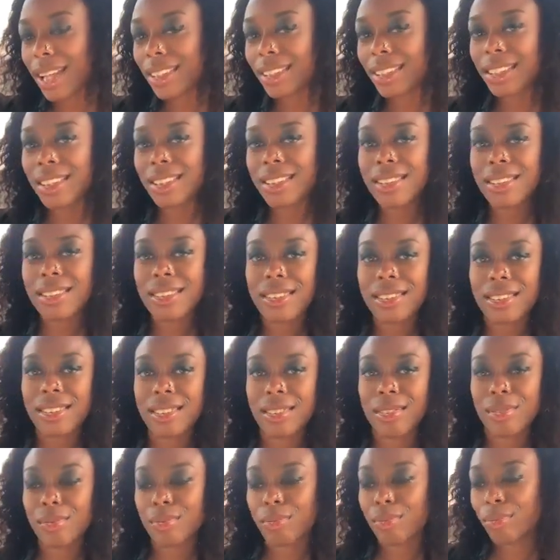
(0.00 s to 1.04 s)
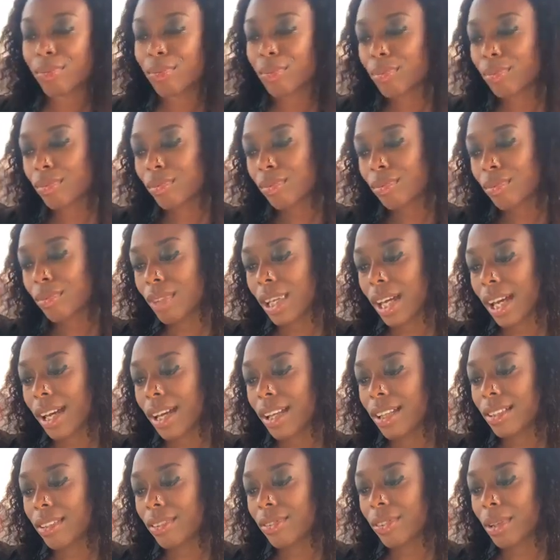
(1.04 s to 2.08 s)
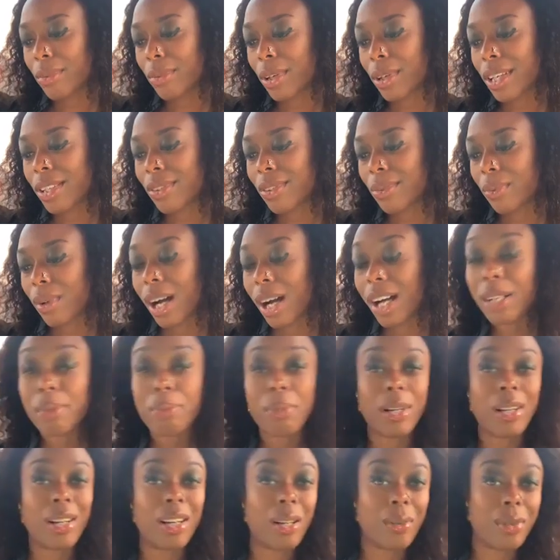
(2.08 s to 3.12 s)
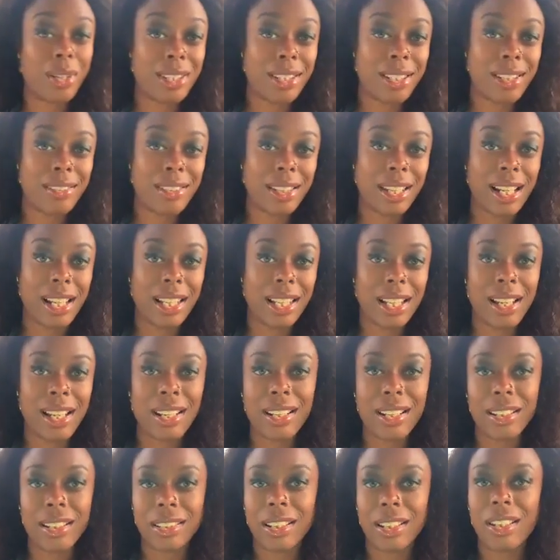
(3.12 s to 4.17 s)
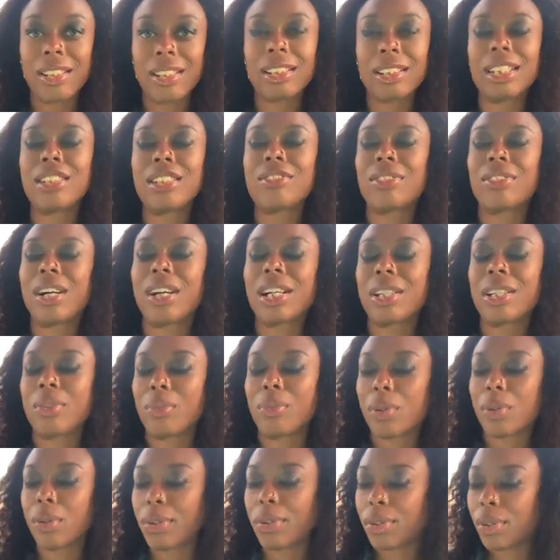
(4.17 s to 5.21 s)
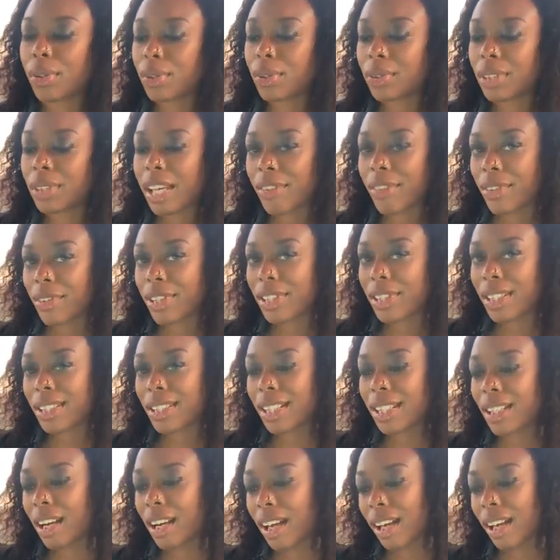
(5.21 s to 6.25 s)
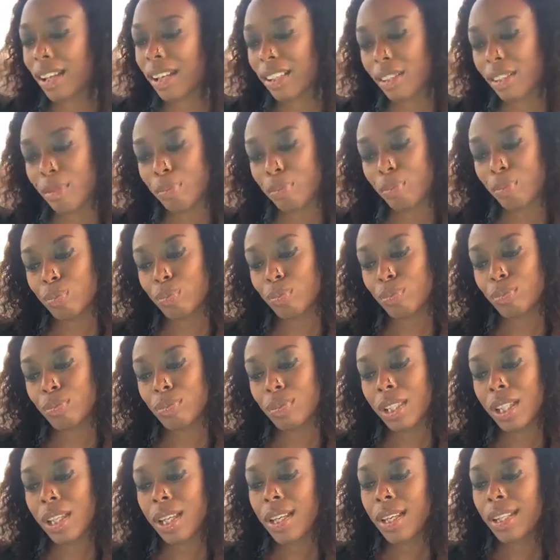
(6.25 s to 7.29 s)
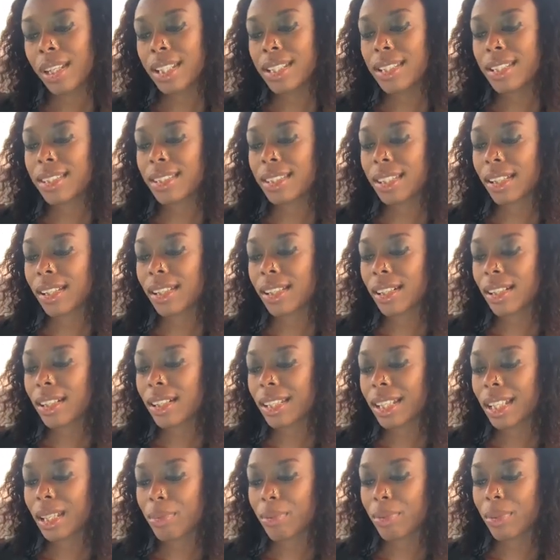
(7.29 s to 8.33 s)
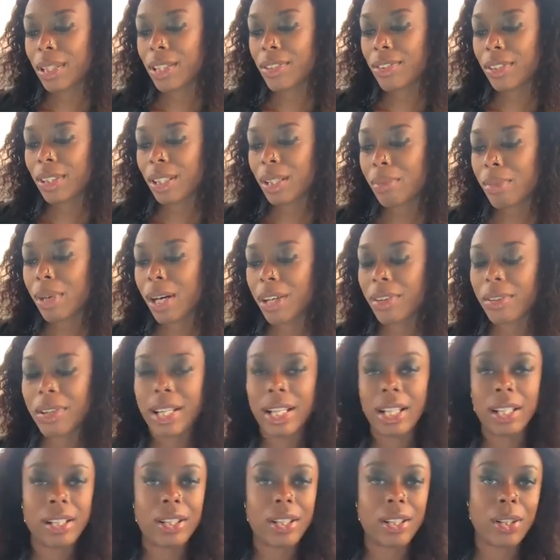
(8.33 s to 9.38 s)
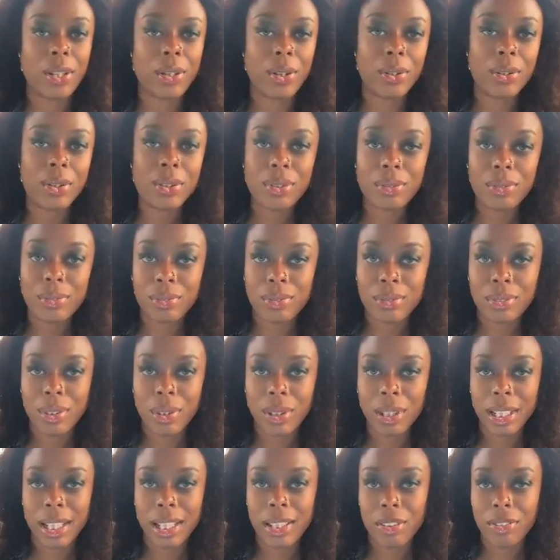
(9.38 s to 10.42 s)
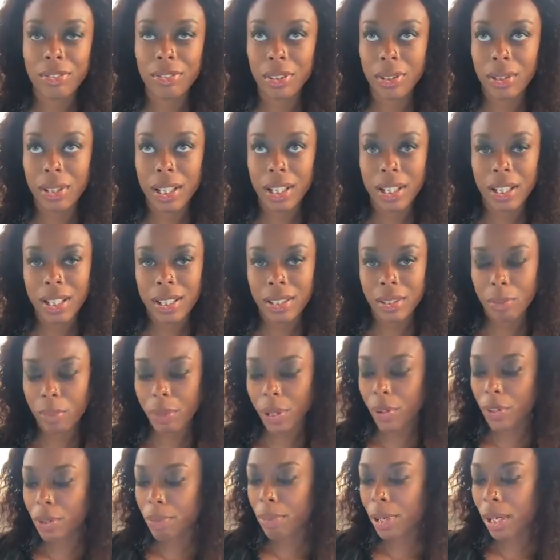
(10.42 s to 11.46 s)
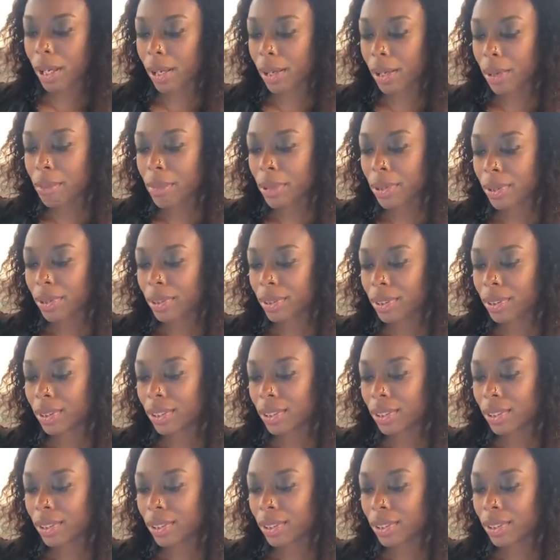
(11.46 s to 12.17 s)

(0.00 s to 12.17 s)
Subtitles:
Athens, at Dreamquest Rock Bar with DJ Eliana, Long Live Rock and Roll, every Sunday night. Concealer, Keep Reaching, Monterey & Co., Orlando, Florida, The Will's Pub.